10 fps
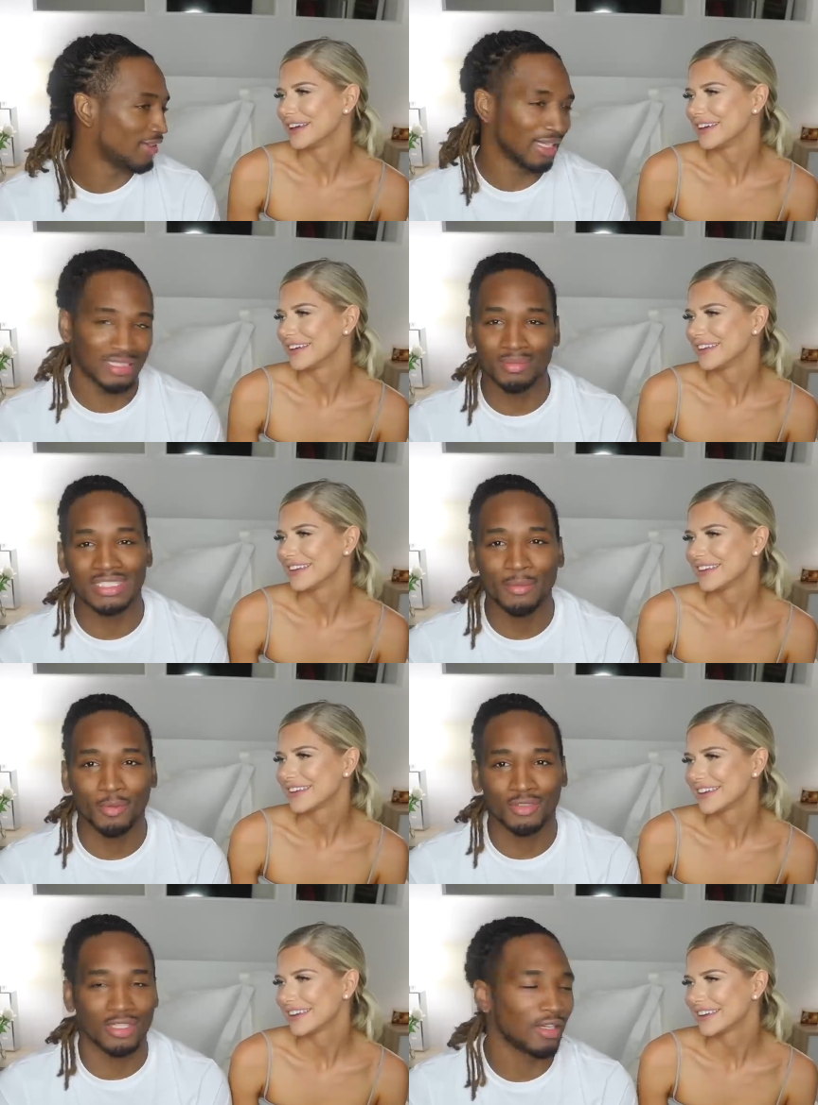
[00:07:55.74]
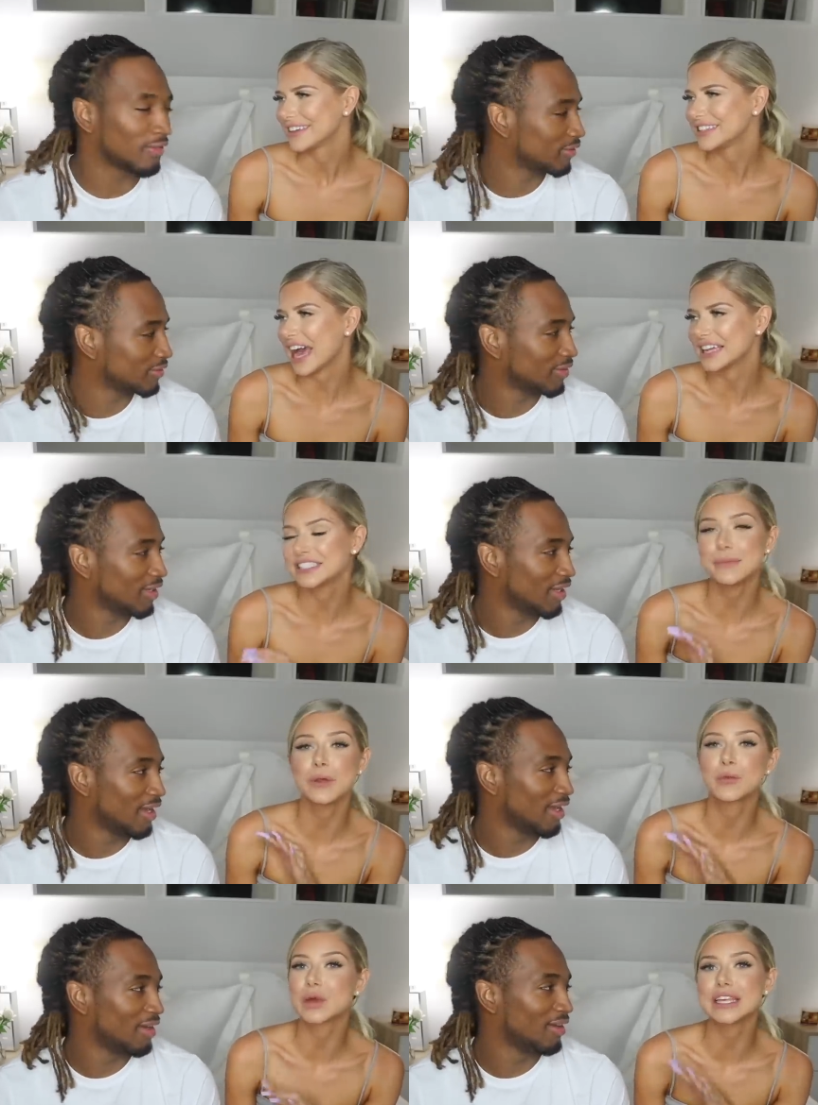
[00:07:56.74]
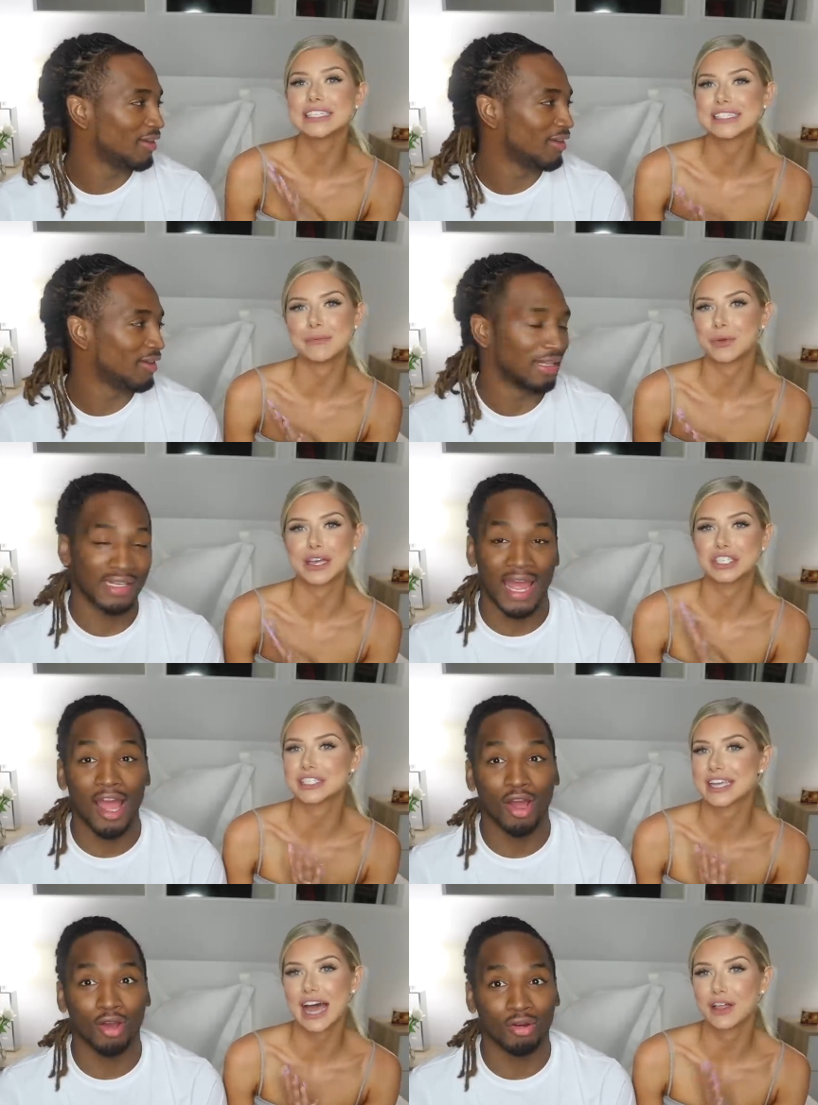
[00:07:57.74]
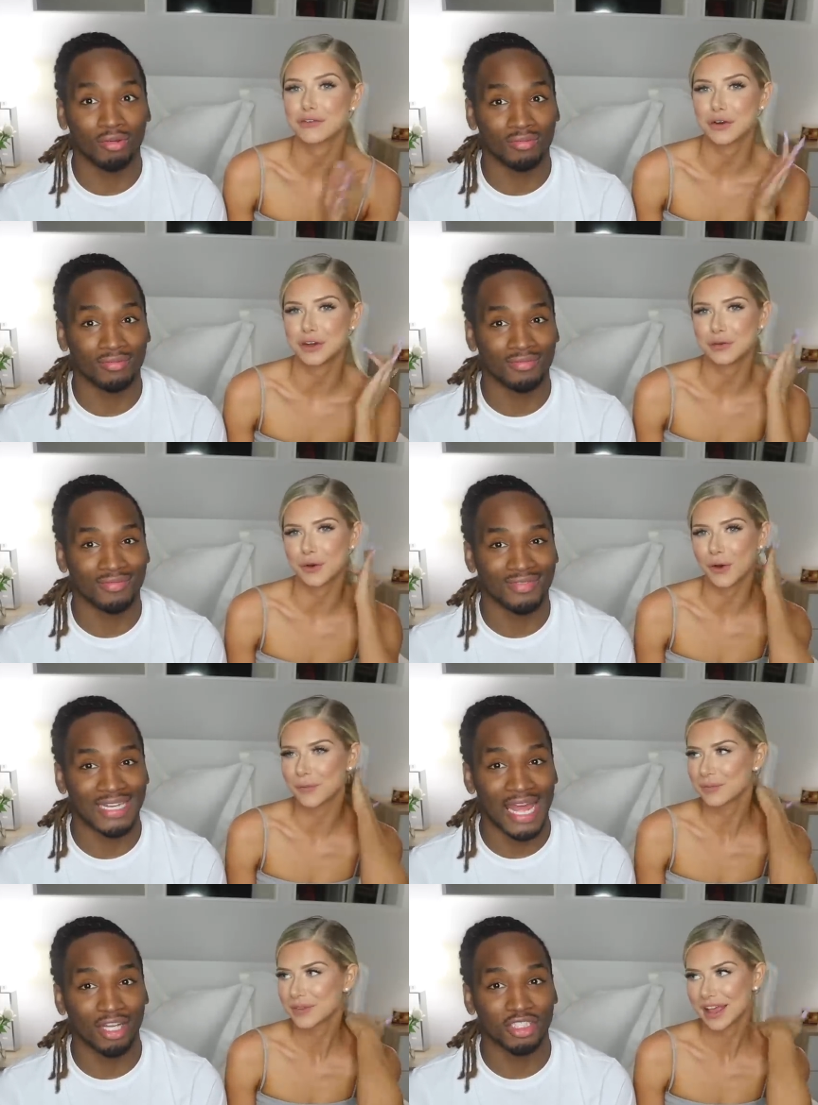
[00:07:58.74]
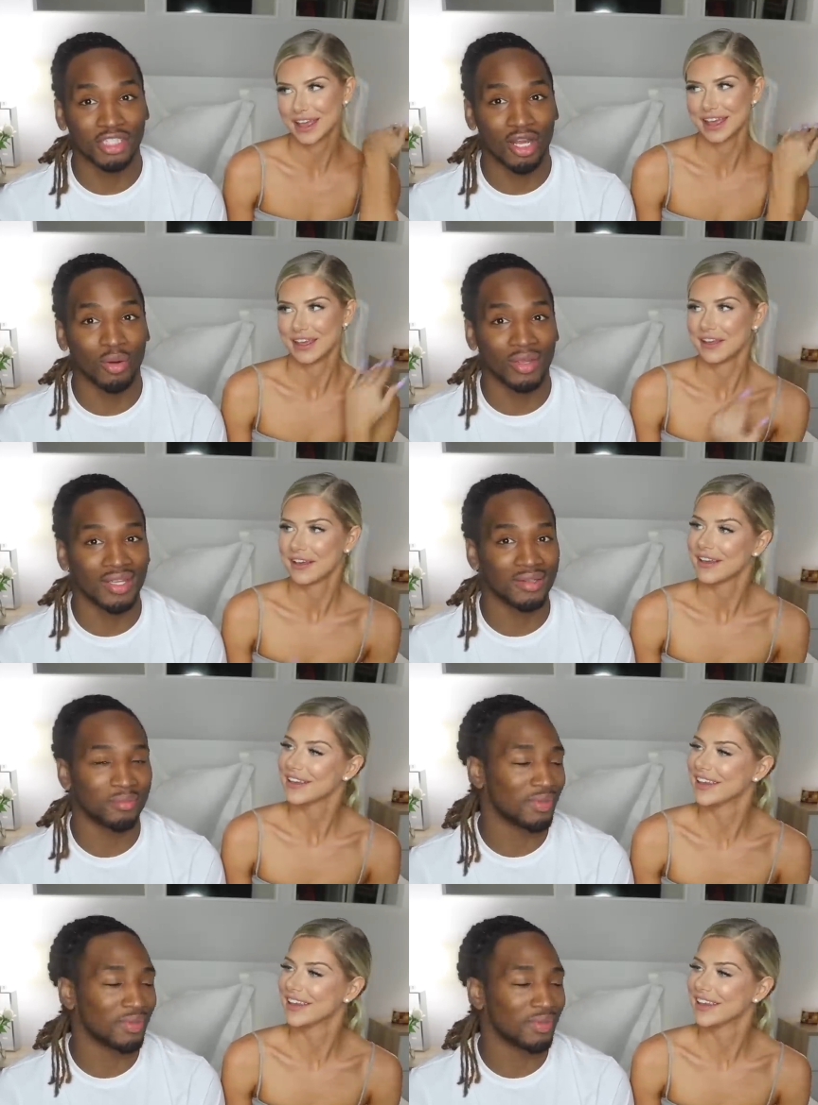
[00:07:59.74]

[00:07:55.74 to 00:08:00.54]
Speaker 1: Yeah, some simple stuff.
Speaker 2: Yeah, something really simple, like now, just a California roll.
Speaker 1: Now she go in,